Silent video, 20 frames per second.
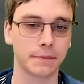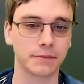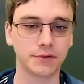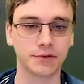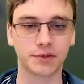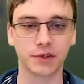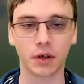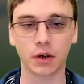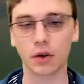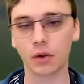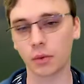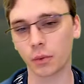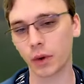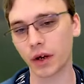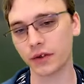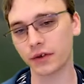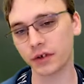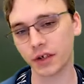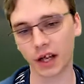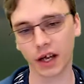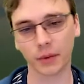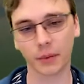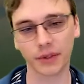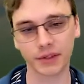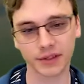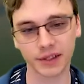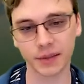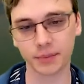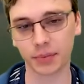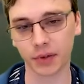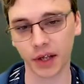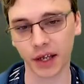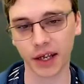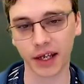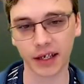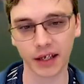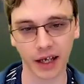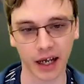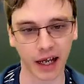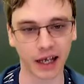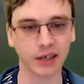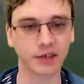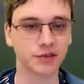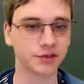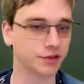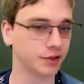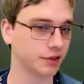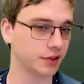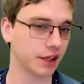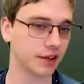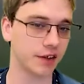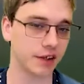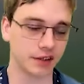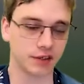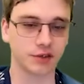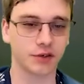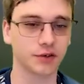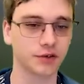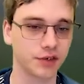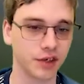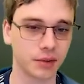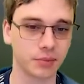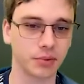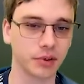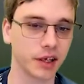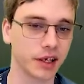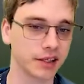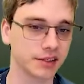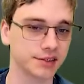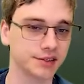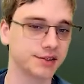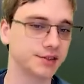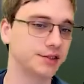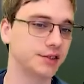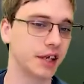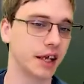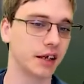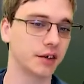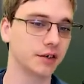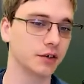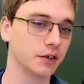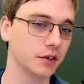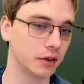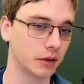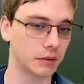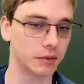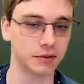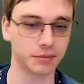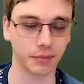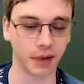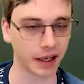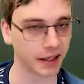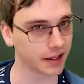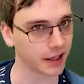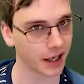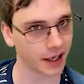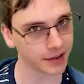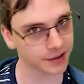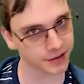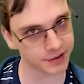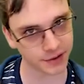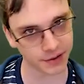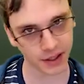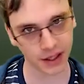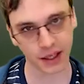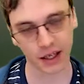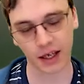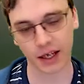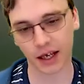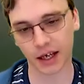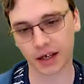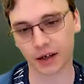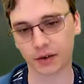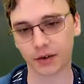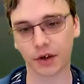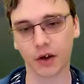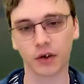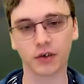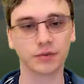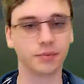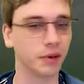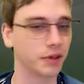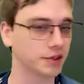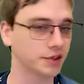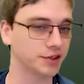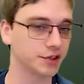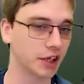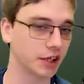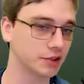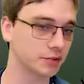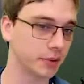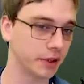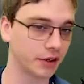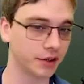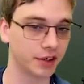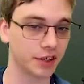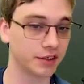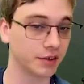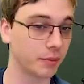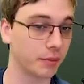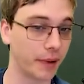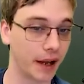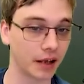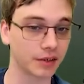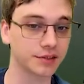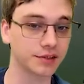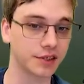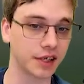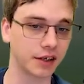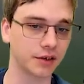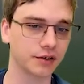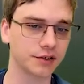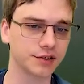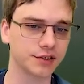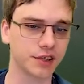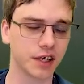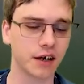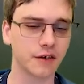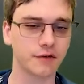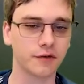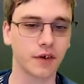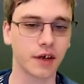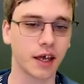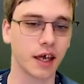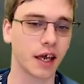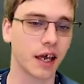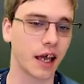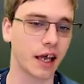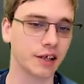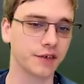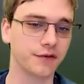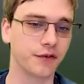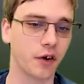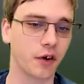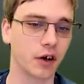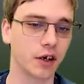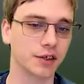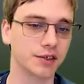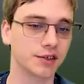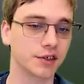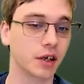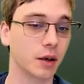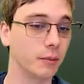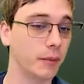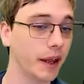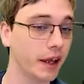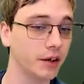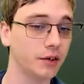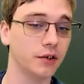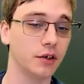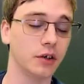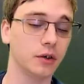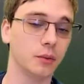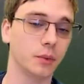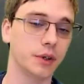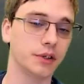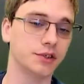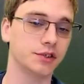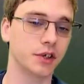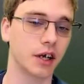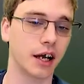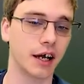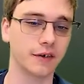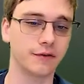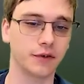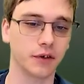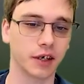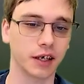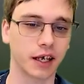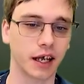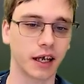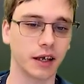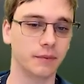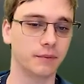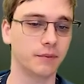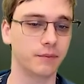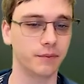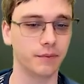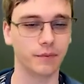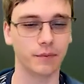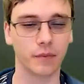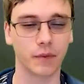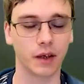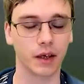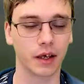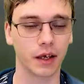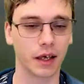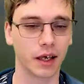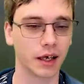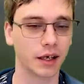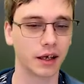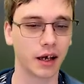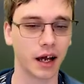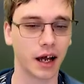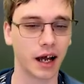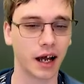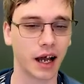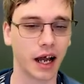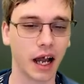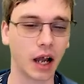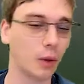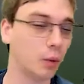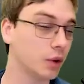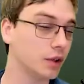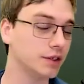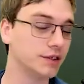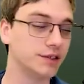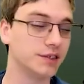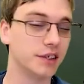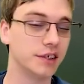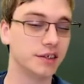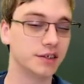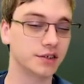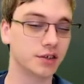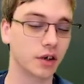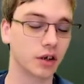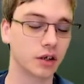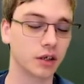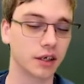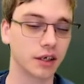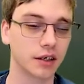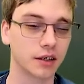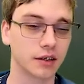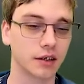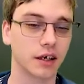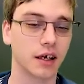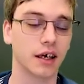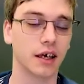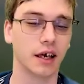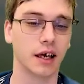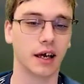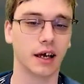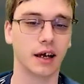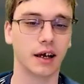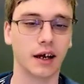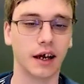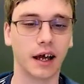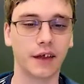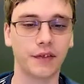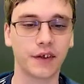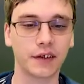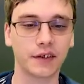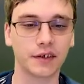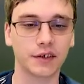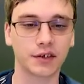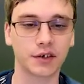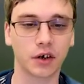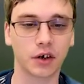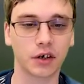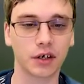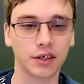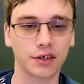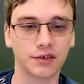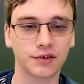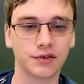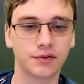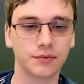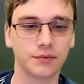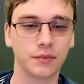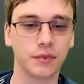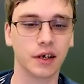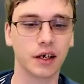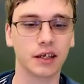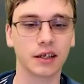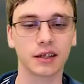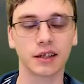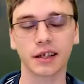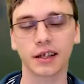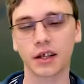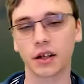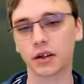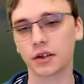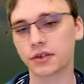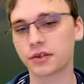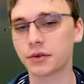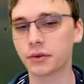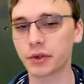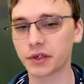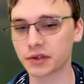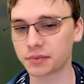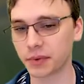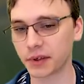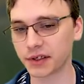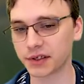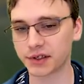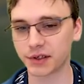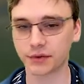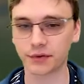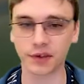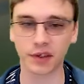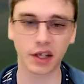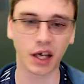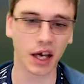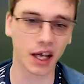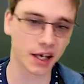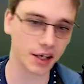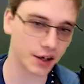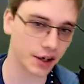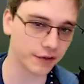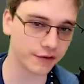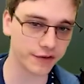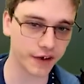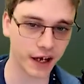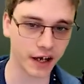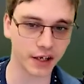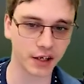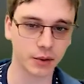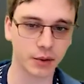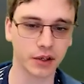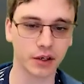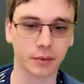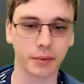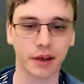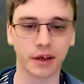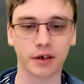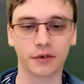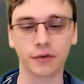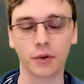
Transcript: So whether or not we see play, I certainly think this will see play in Standard, is my guess. I don't know as much as Scotch Banner does about Standard stuff. As far as Commander, which I feel like I wouldn't see this card in, I think this card is a little too expensive and not enough value in Commander.